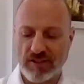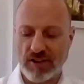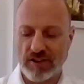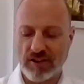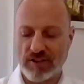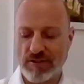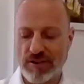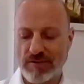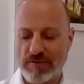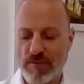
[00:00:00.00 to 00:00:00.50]

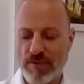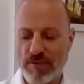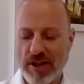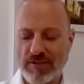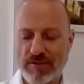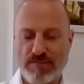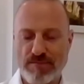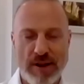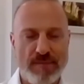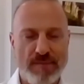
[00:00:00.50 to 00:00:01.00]
Just to
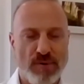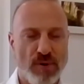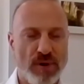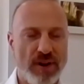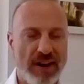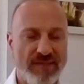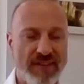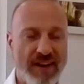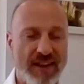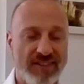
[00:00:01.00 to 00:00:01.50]
repeat,
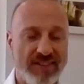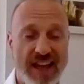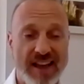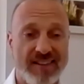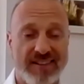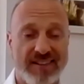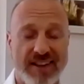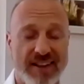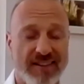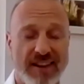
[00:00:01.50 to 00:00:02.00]
pinpoint, invest,
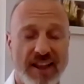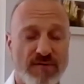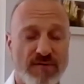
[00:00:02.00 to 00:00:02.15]
exit.